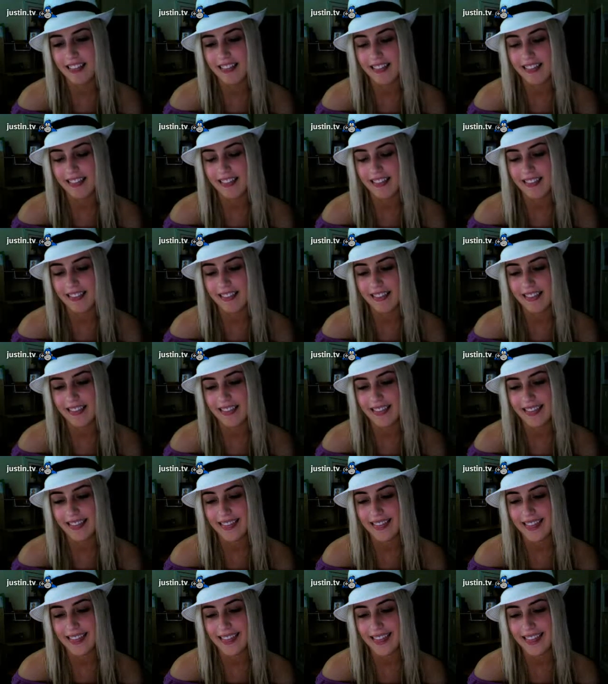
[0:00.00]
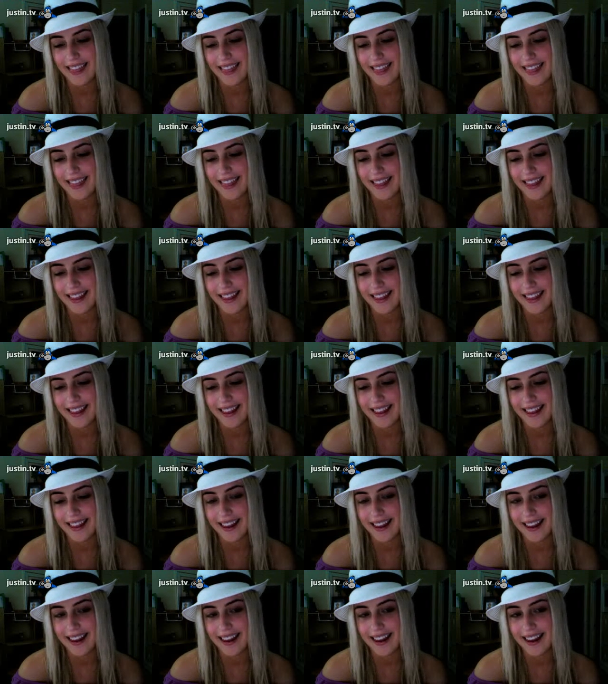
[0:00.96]

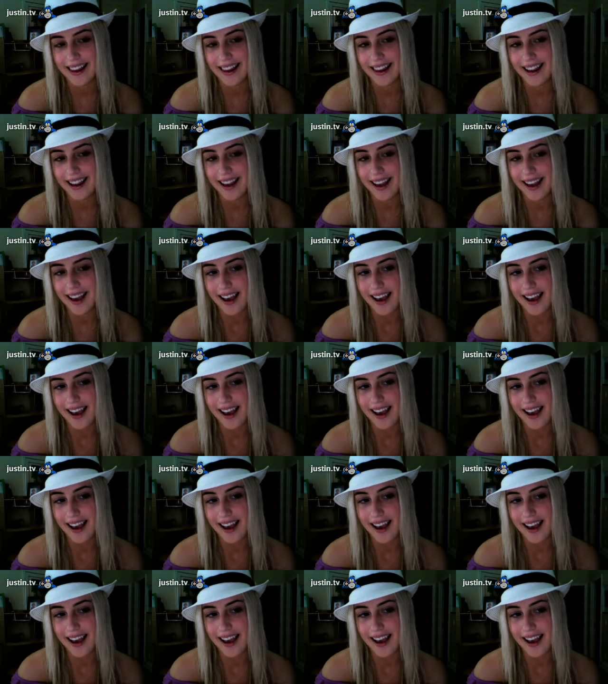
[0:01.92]
No one is speaking in this clip.